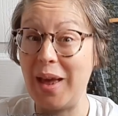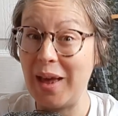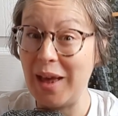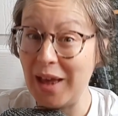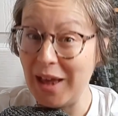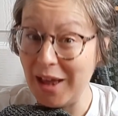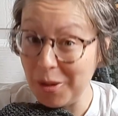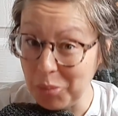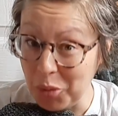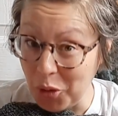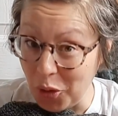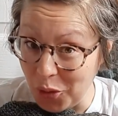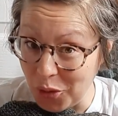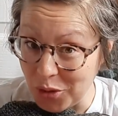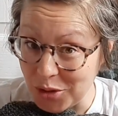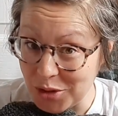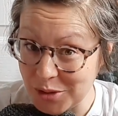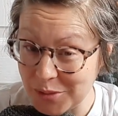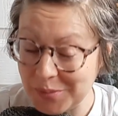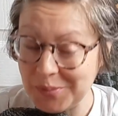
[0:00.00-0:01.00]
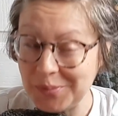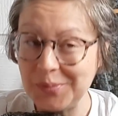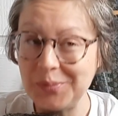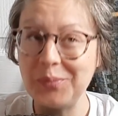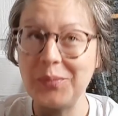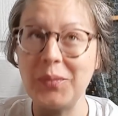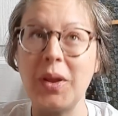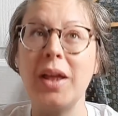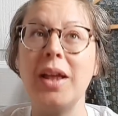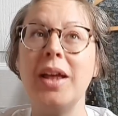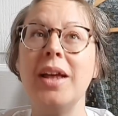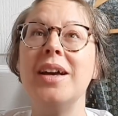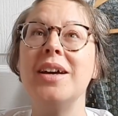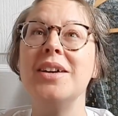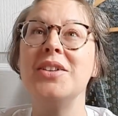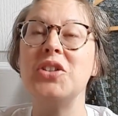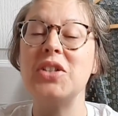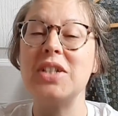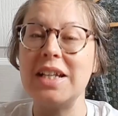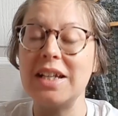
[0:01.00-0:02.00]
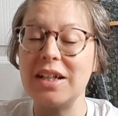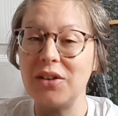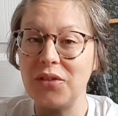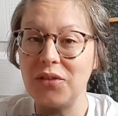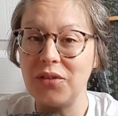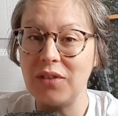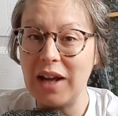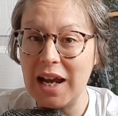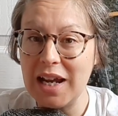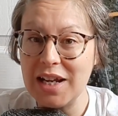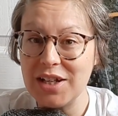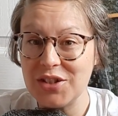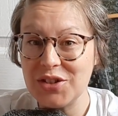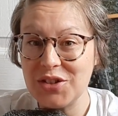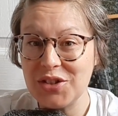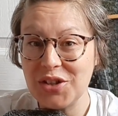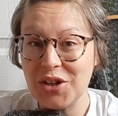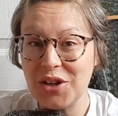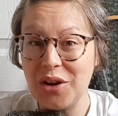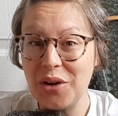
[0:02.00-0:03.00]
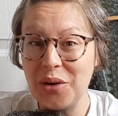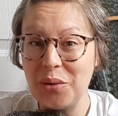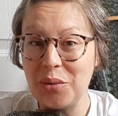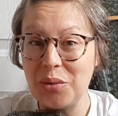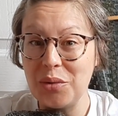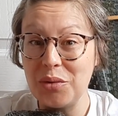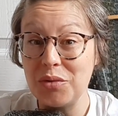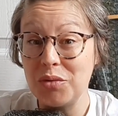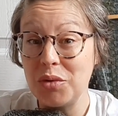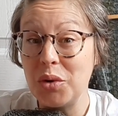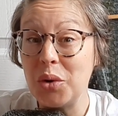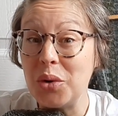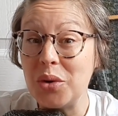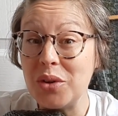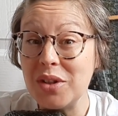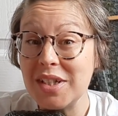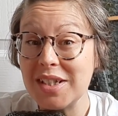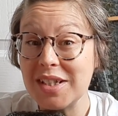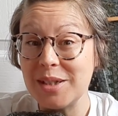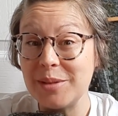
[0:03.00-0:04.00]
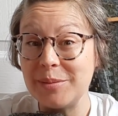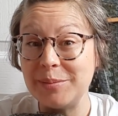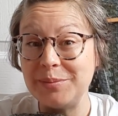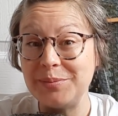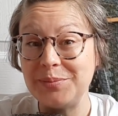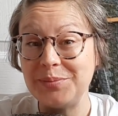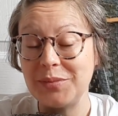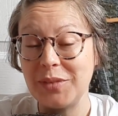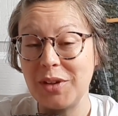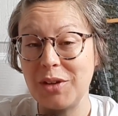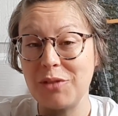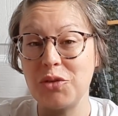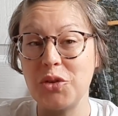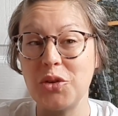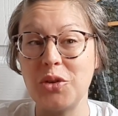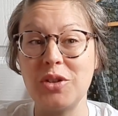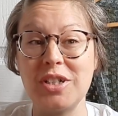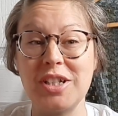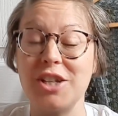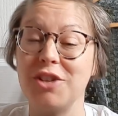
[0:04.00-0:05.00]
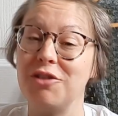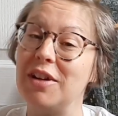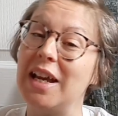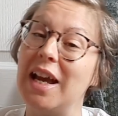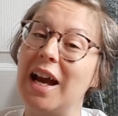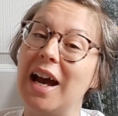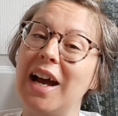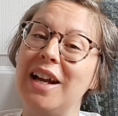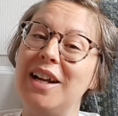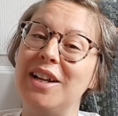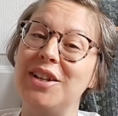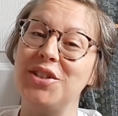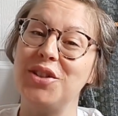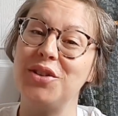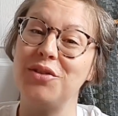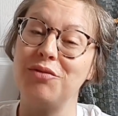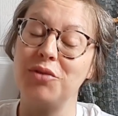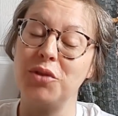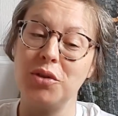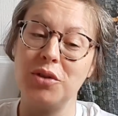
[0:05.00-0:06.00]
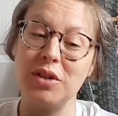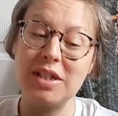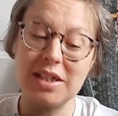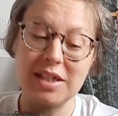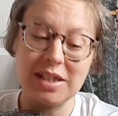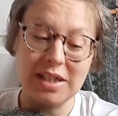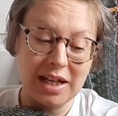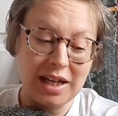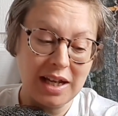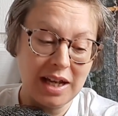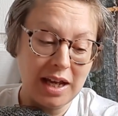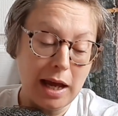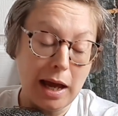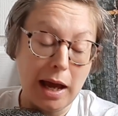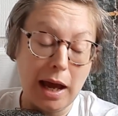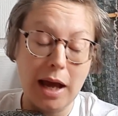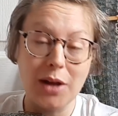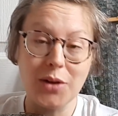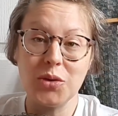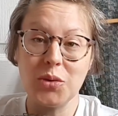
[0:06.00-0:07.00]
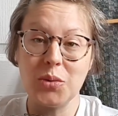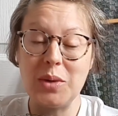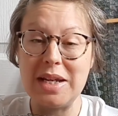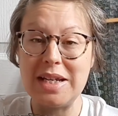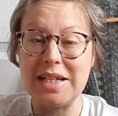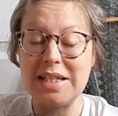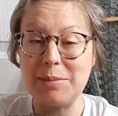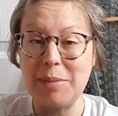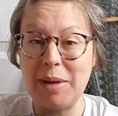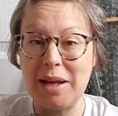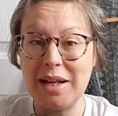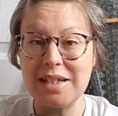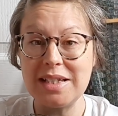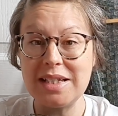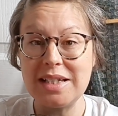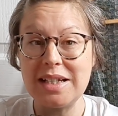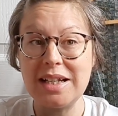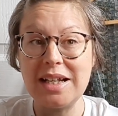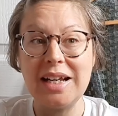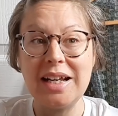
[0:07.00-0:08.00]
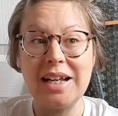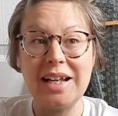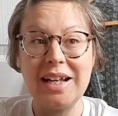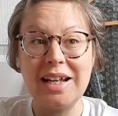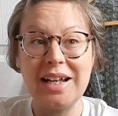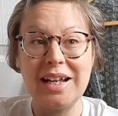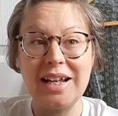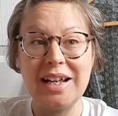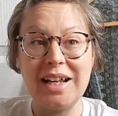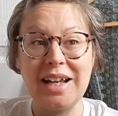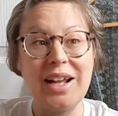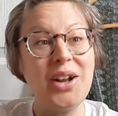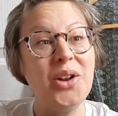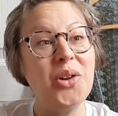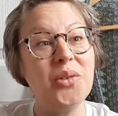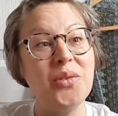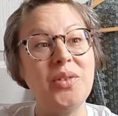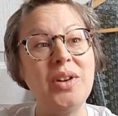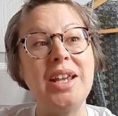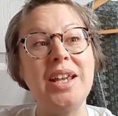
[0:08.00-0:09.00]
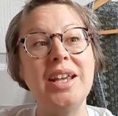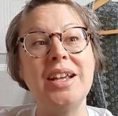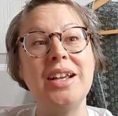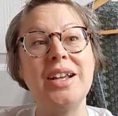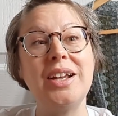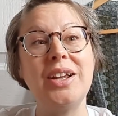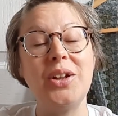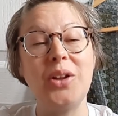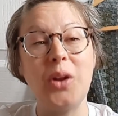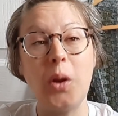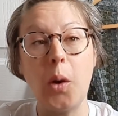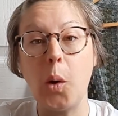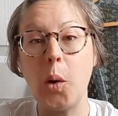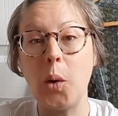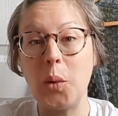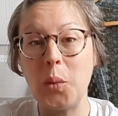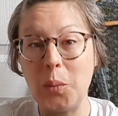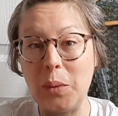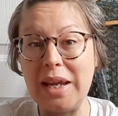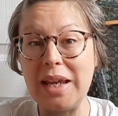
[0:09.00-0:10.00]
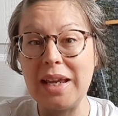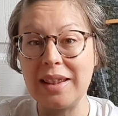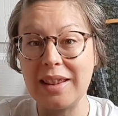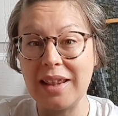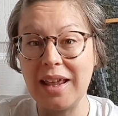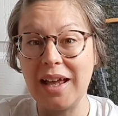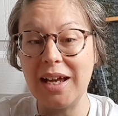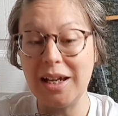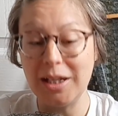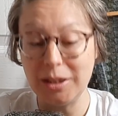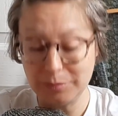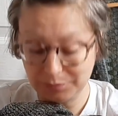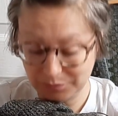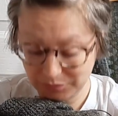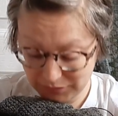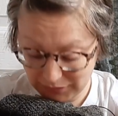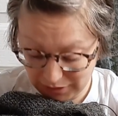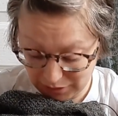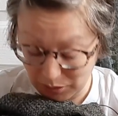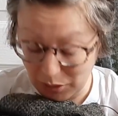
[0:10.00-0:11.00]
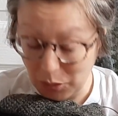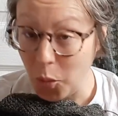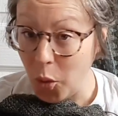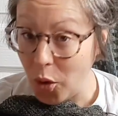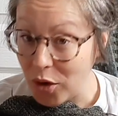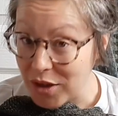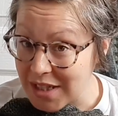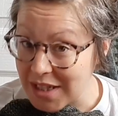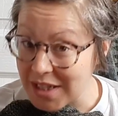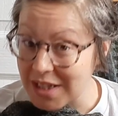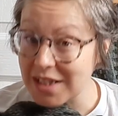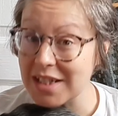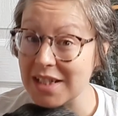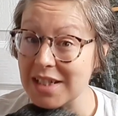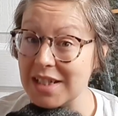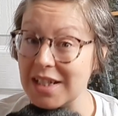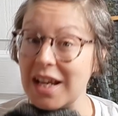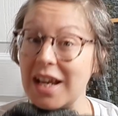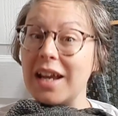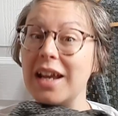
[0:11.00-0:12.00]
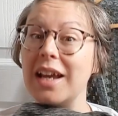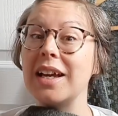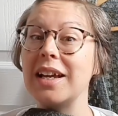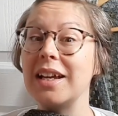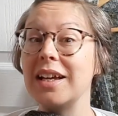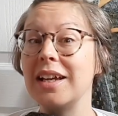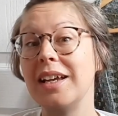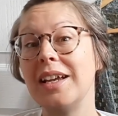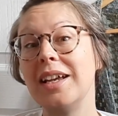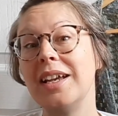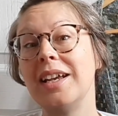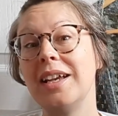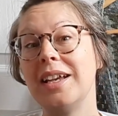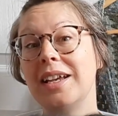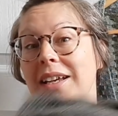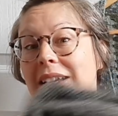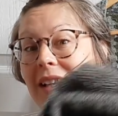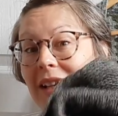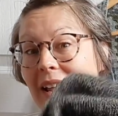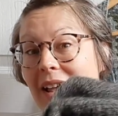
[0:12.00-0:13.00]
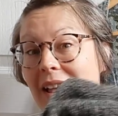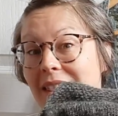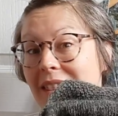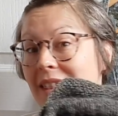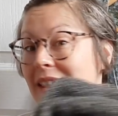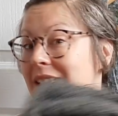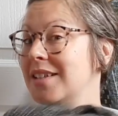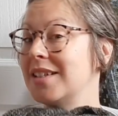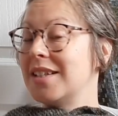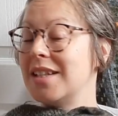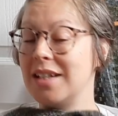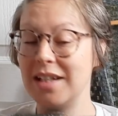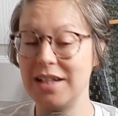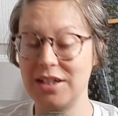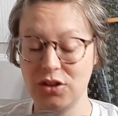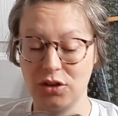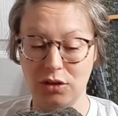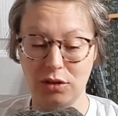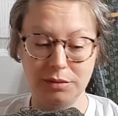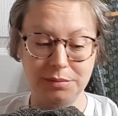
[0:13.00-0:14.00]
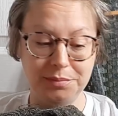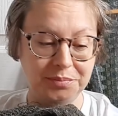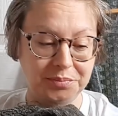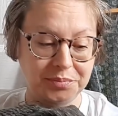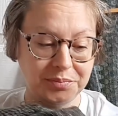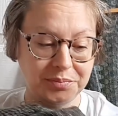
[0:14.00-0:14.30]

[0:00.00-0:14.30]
airport to take a flight to Rhodes, the Greek island of Rhodes, and we spent a lovely long week there. Now I wanted to take this to knit on.